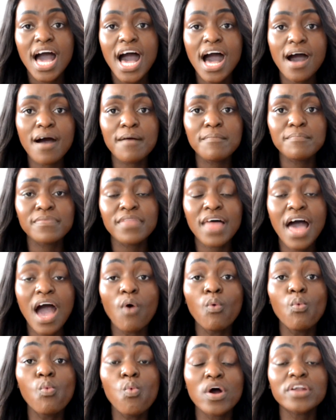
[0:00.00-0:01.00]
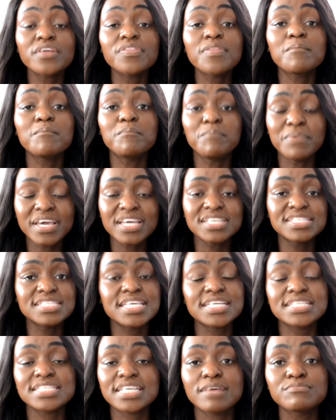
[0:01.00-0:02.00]
One of the biggest
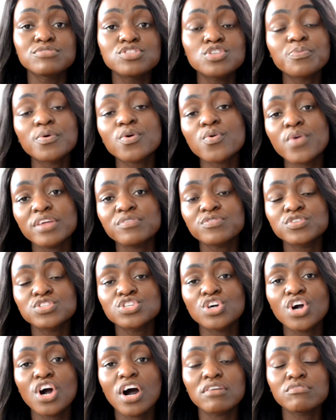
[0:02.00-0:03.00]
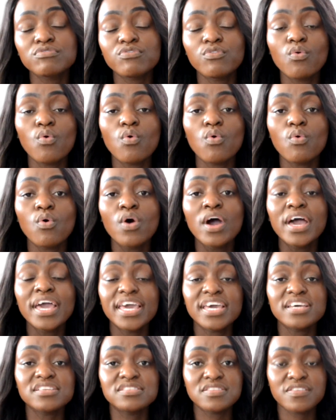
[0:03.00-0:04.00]
things that I'm super grateful to God for
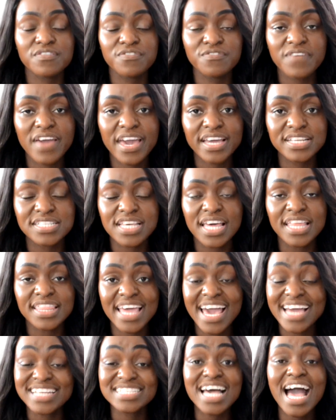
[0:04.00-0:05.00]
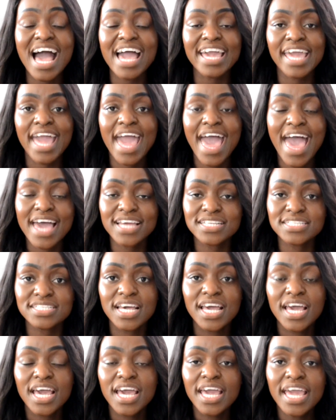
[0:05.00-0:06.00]
is the fact that I had
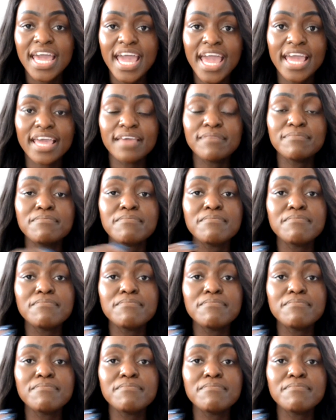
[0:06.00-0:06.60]
a